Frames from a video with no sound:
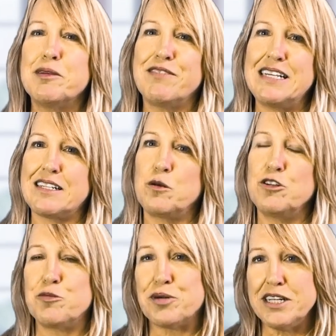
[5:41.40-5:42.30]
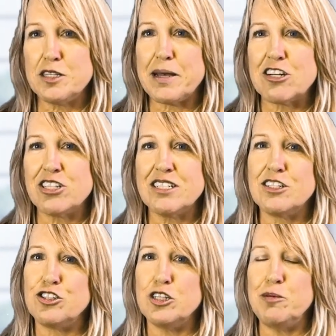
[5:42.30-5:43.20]
advice on which pre-inspections
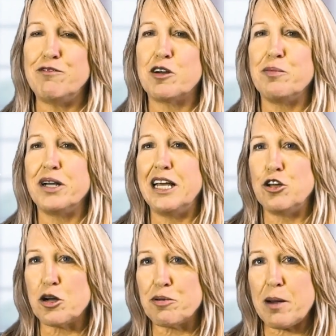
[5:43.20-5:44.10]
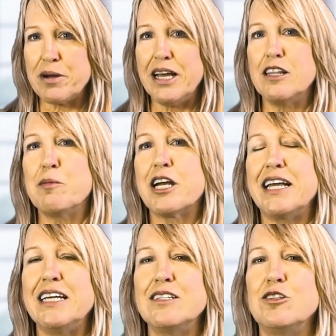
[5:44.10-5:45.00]
to do before putting your property on the
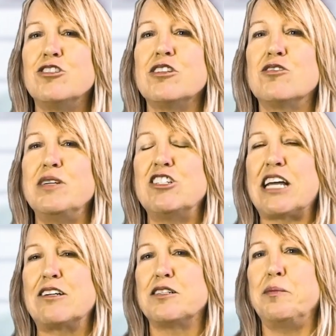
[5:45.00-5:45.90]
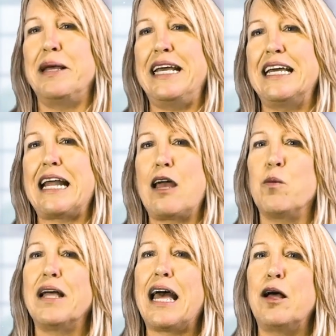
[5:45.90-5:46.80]
market? Just reach out to me and I
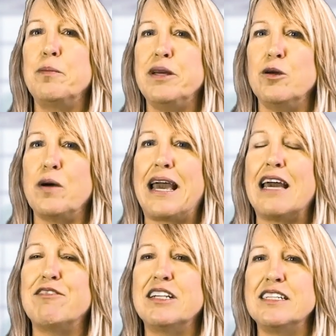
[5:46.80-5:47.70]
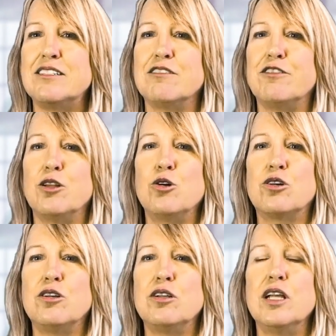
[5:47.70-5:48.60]
will help you. I have a list of
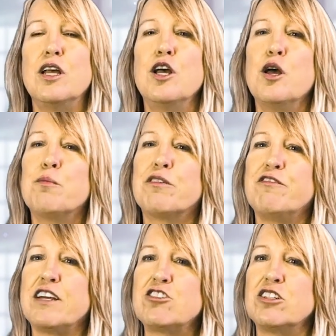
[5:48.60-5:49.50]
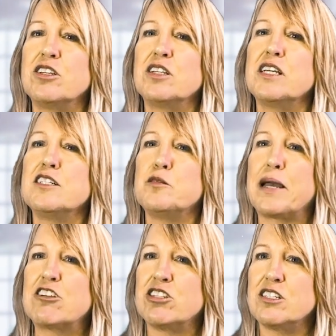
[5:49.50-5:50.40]
local professional
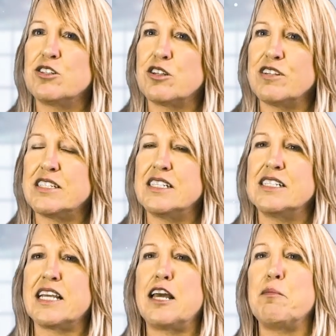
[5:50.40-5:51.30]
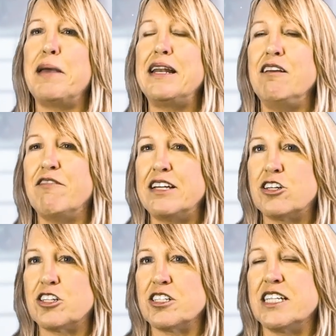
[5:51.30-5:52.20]
inspection services and many
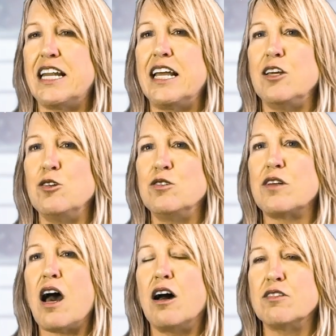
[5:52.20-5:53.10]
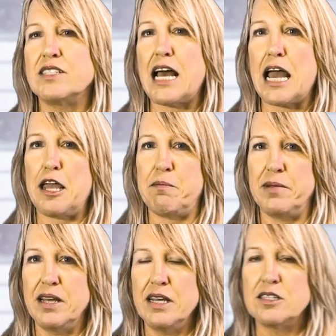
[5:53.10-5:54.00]
vendors that I use all the time.
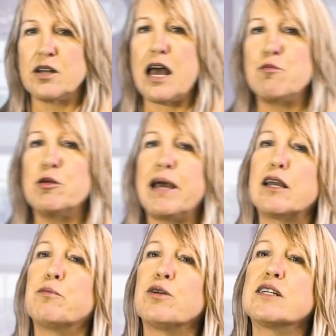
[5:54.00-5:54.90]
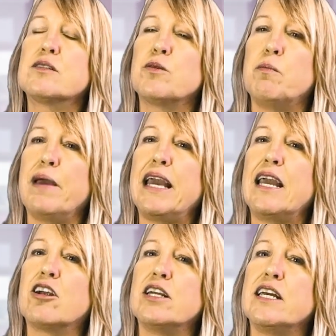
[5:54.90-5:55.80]
So I'm Rebecca Brooks with Bay
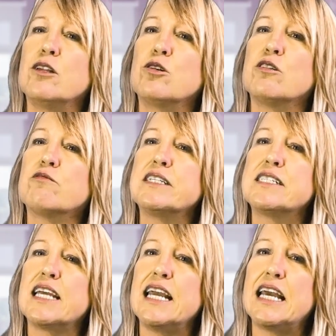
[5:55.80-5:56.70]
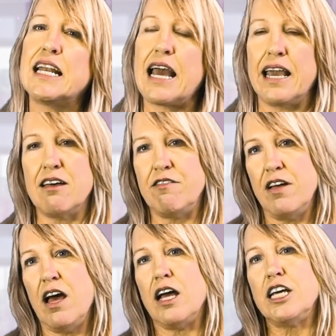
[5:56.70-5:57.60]
Area Local Real Estate, and I have
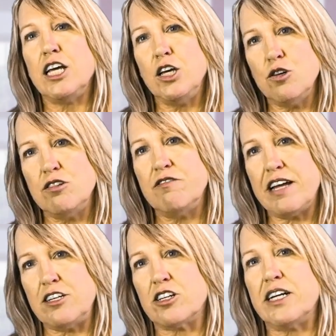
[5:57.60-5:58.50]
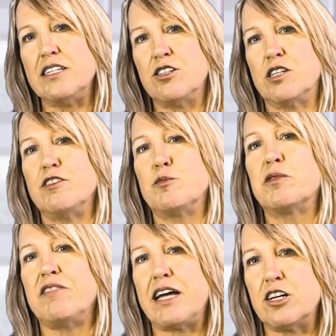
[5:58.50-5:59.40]
a huge vendor and service provider